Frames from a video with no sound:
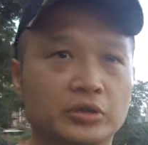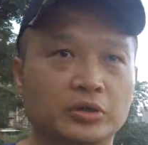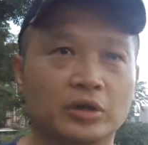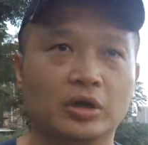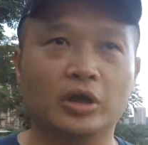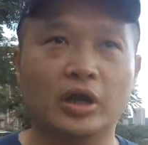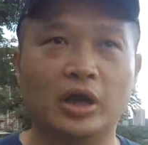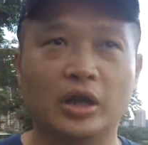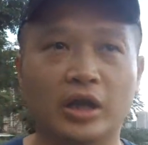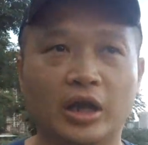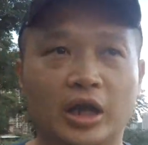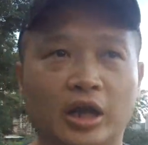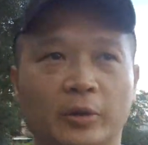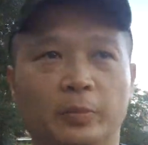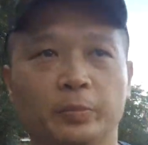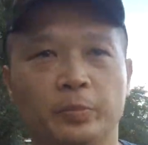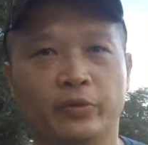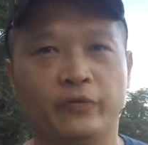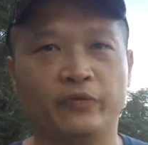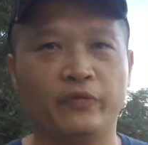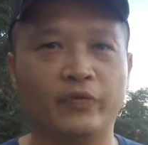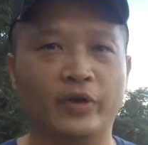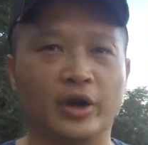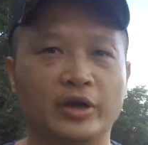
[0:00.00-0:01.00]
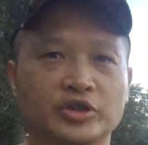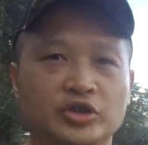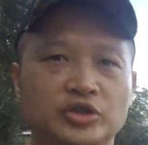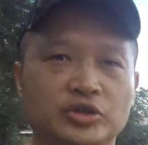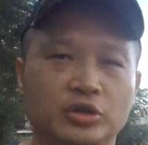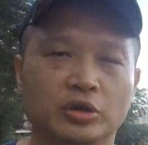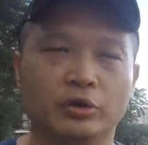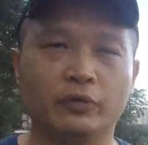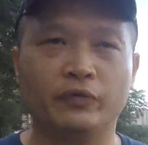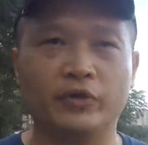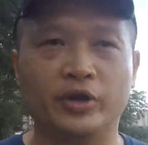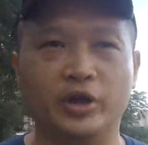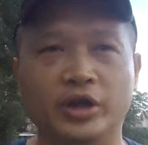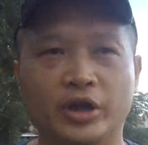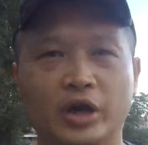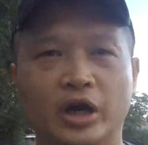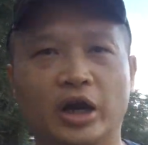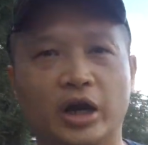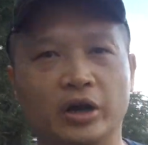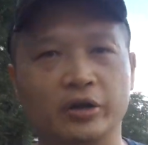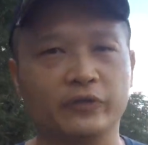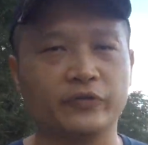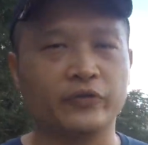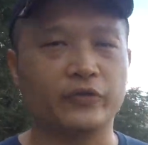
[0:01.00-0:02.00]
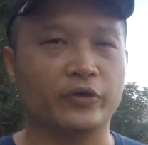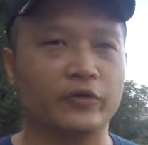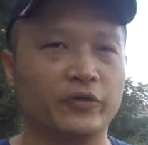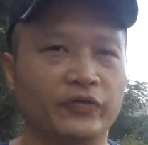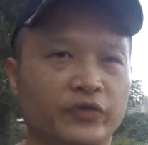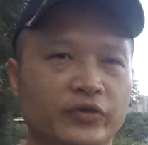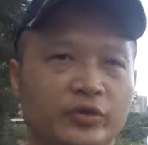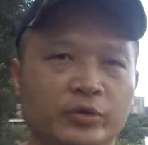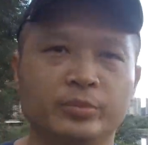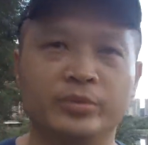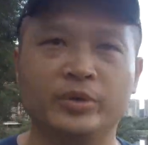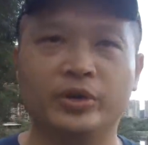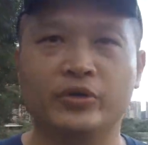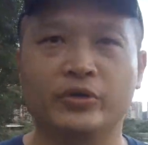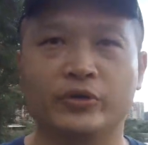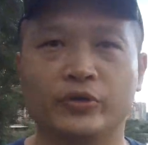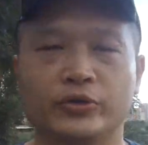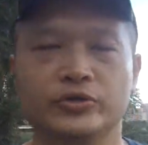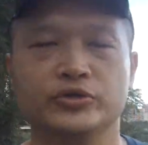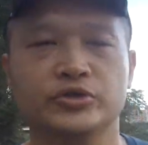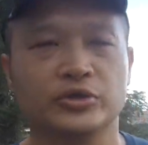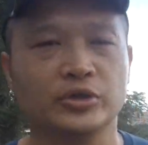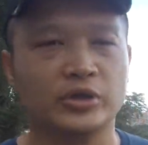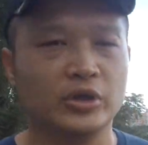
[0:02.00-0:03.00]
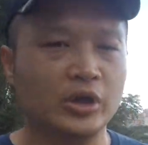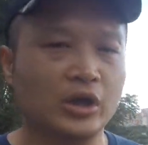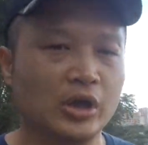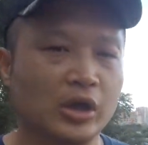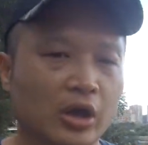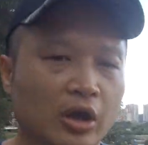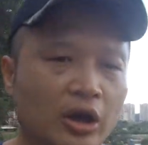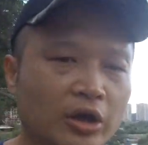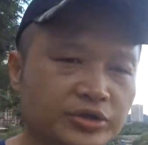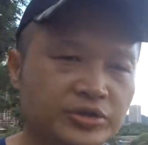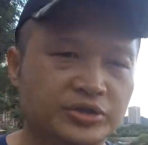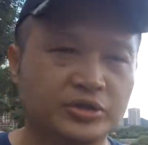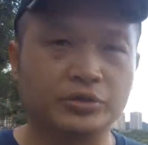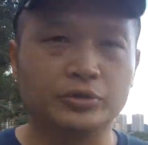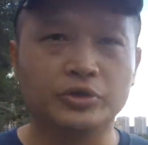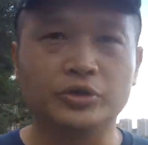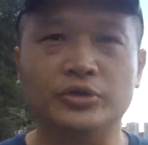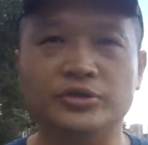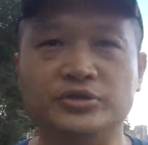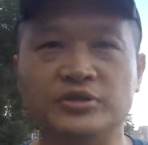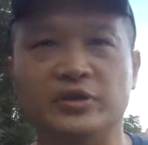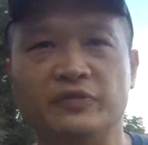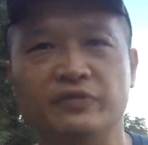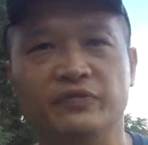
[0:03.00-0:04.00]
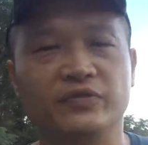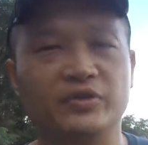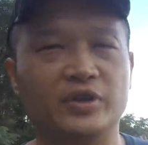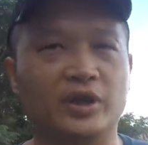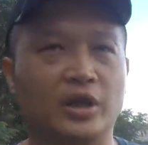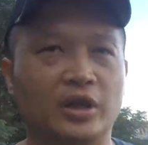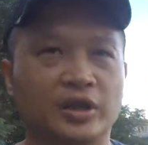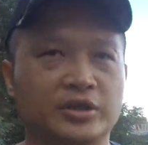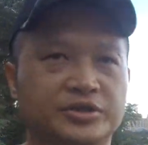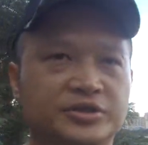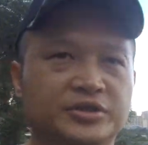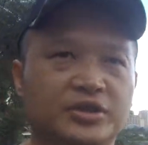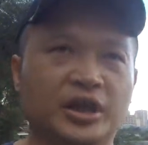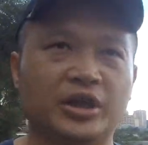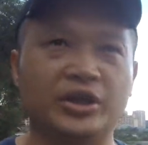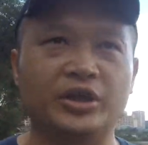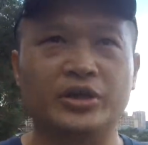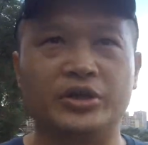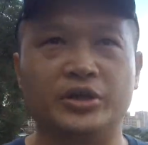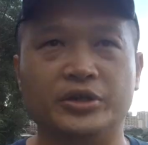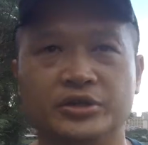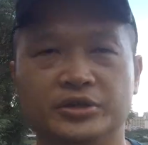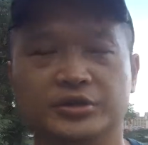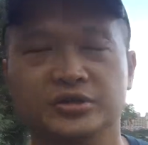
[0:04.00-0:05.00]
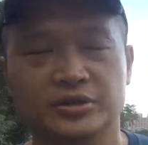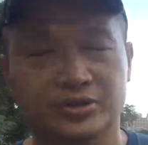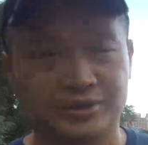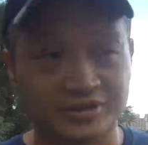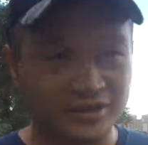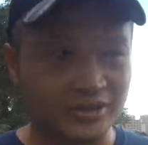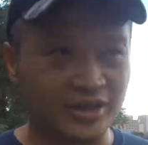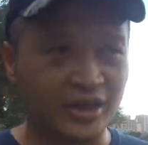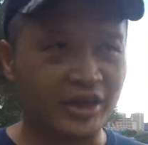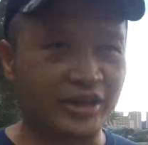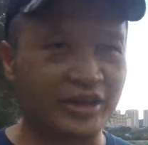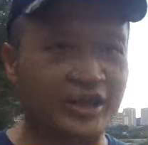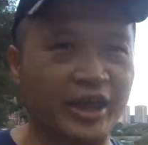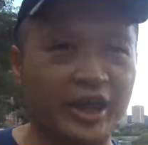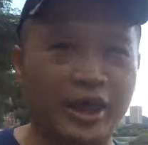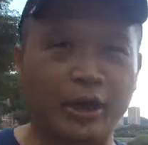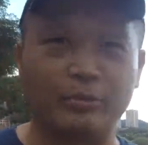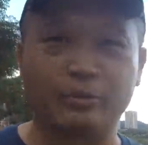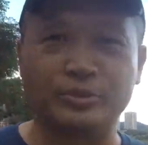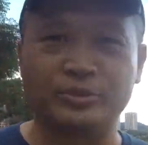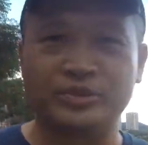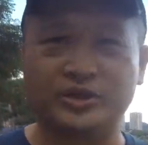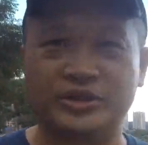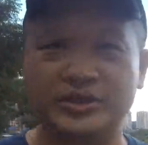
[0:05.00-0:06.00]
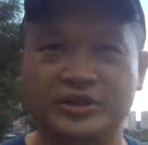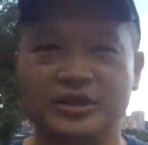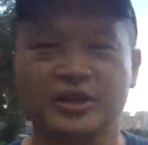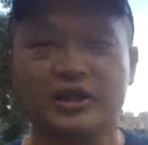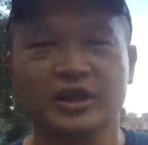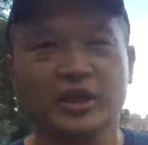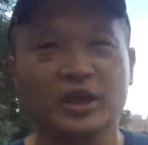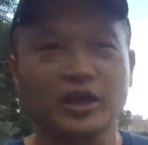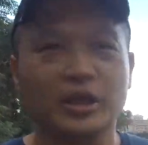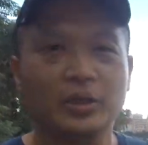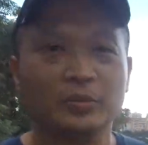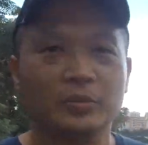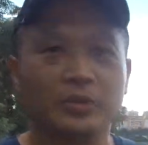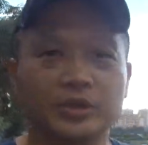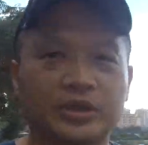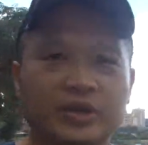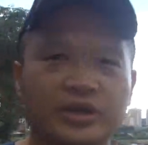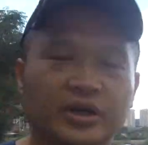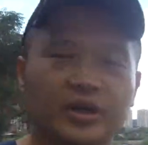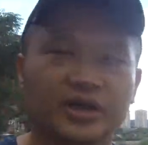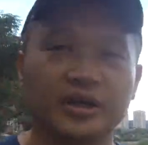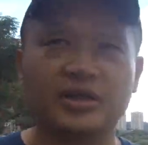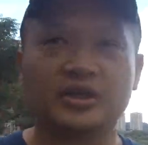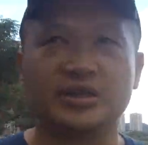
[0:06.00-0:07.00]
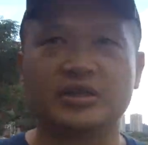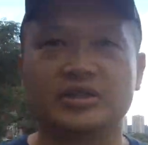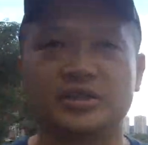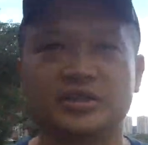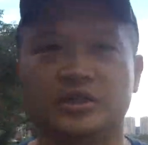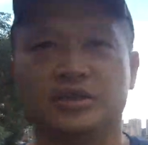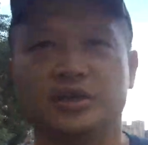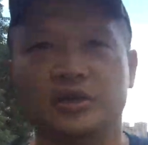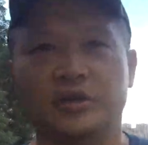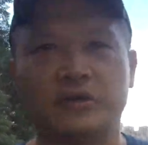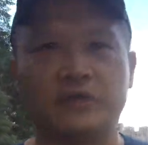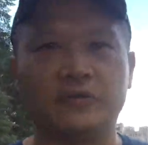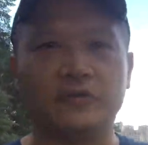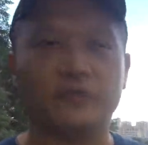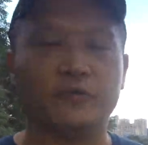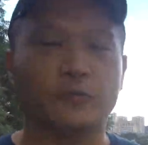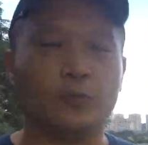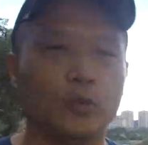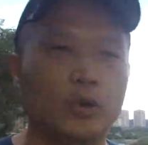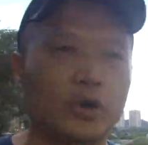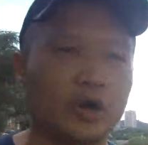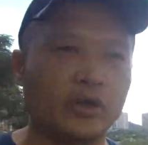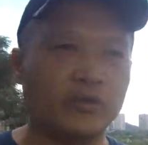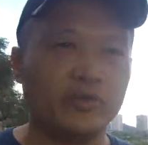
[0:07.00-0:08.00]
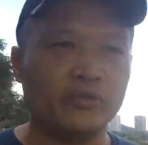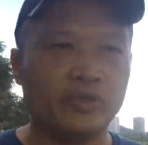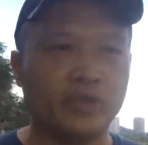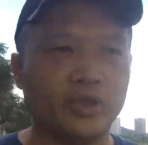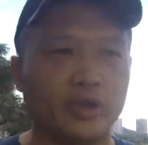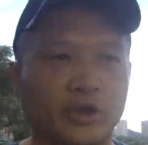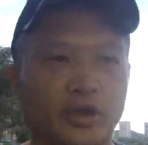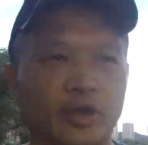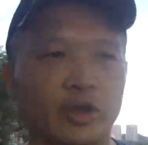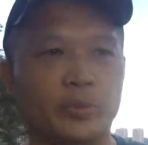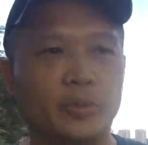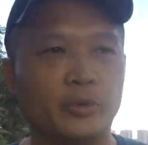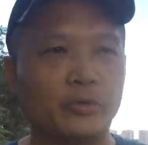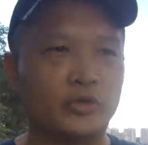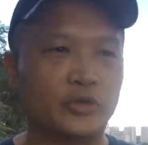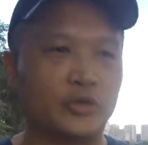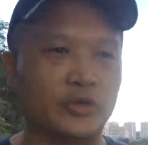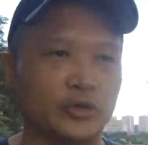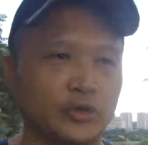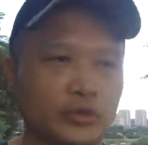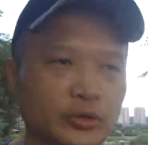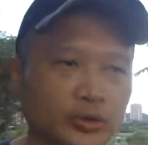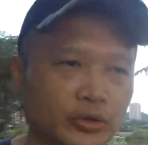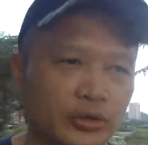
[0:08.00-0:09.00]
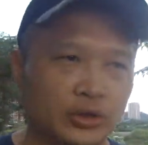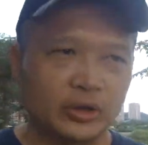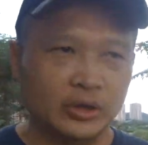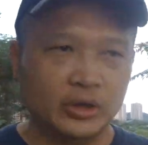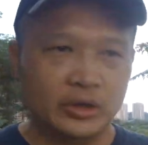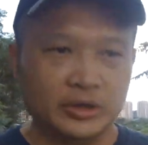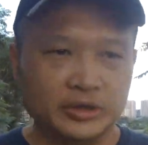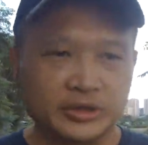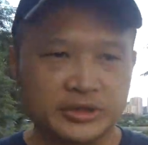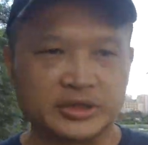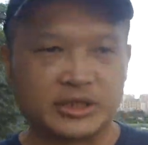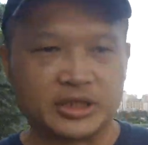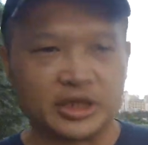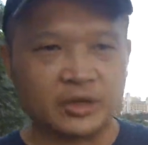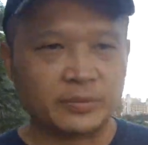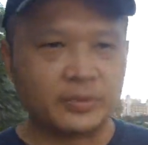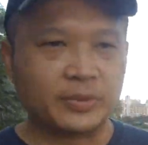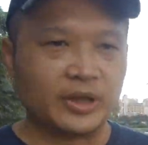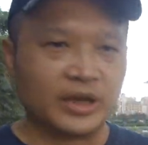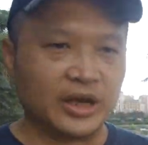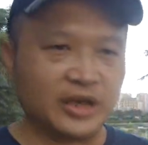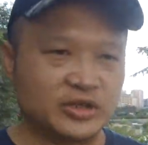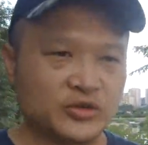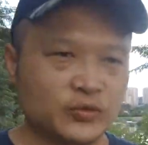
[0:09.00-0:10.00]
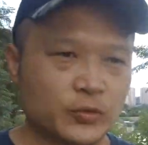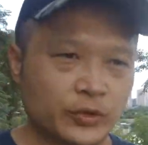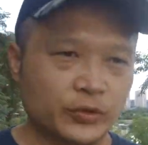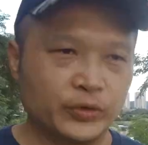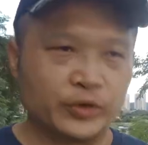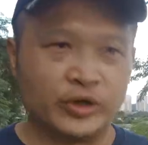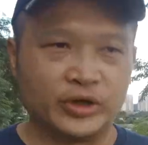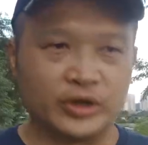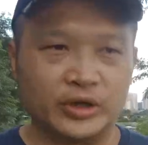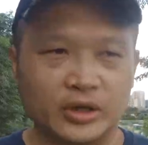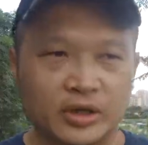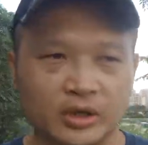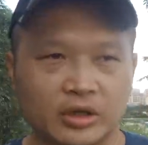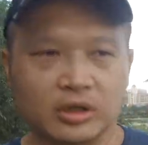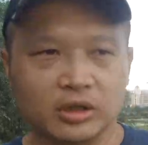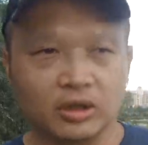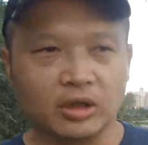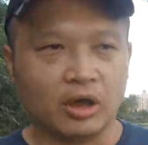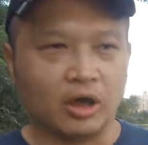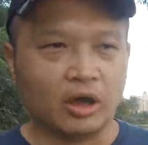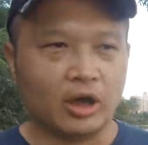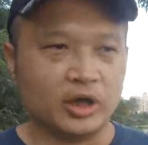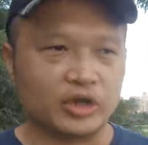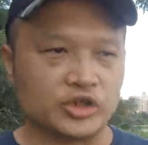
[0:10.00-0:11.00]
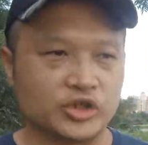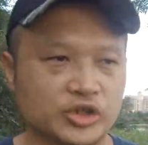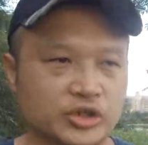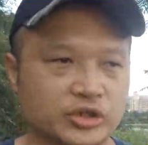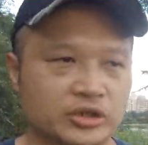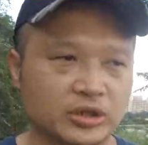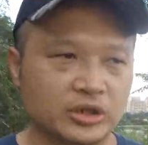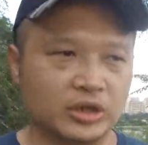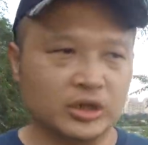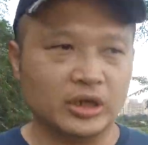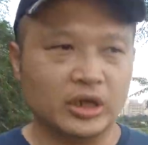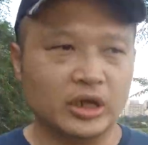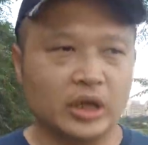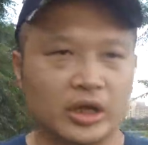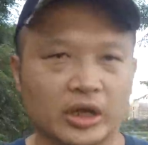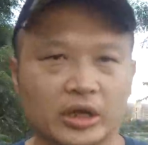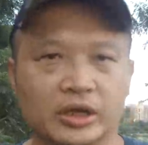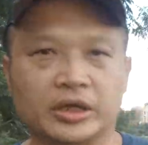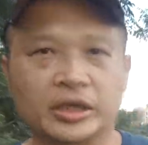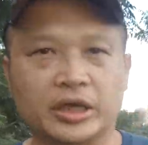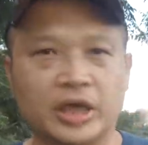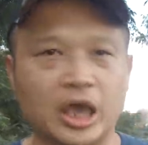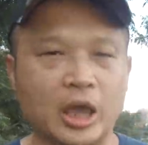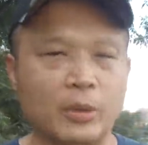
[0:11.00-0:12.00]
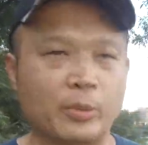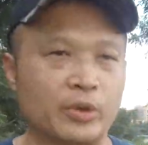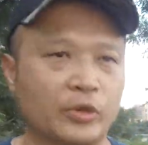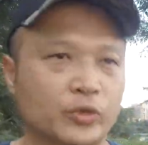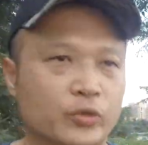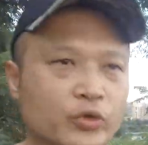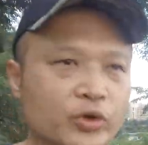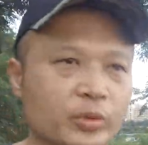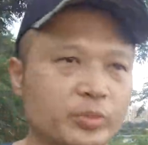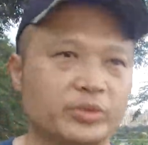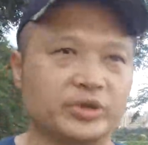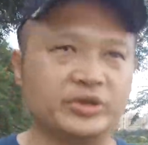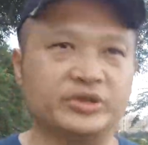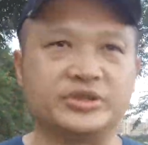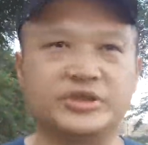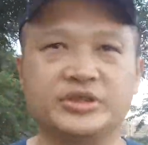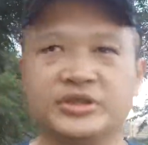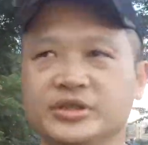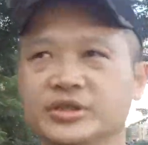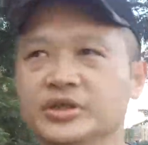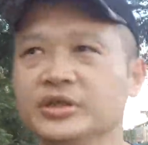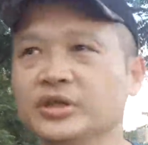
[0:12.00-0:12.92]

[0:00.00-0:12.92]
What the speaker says: a lot of professional videographer, filmmakers are still using Steadicams because one, they're able to stabilize very large camera equipments,